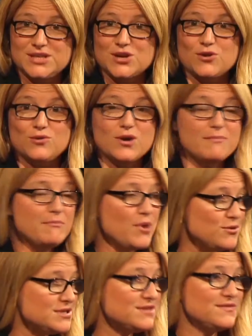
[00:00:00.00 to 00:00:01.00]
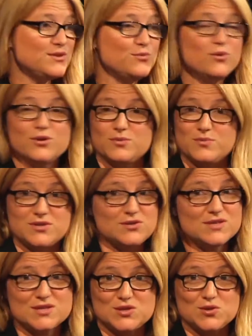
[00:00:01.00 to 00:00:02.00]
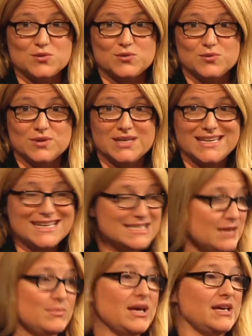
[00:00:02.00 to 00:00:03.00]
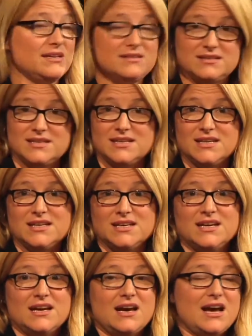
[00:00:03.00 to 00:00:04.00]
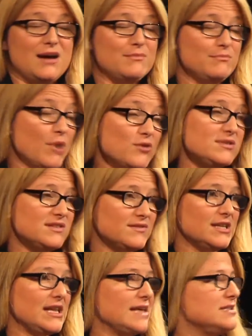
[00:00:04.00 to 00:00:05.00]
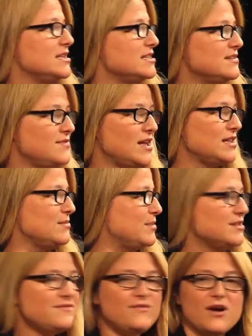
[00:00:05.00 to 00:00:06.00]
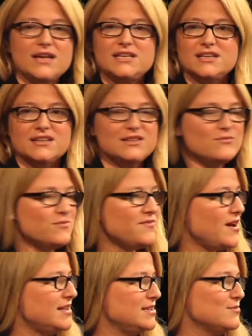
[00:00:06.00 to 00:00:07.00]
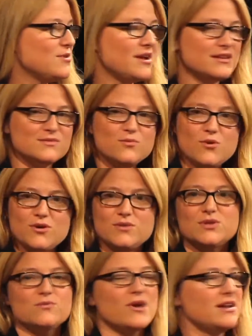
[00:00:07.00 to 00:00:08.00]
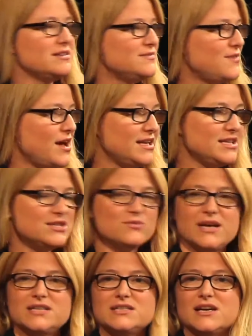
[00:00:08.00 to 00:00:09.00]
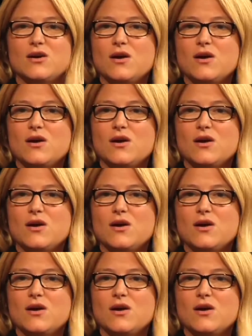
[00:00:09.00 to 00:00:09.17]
You know, most of the work producers do is unpaid. Most of it, like the development, the finding the writers, working with the writers, finding a director,